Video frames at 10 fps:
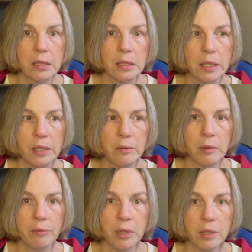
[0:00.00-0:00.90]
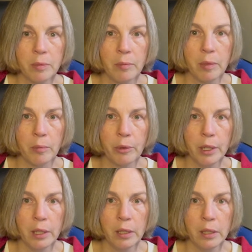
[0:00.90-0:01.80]
Can you refresh my
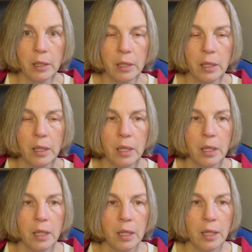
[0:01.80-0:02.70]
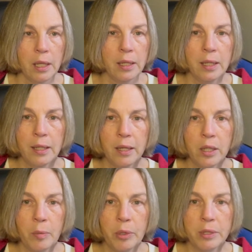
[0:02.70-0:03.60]
memory? And then that
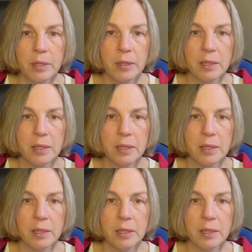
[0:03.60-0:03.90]
other person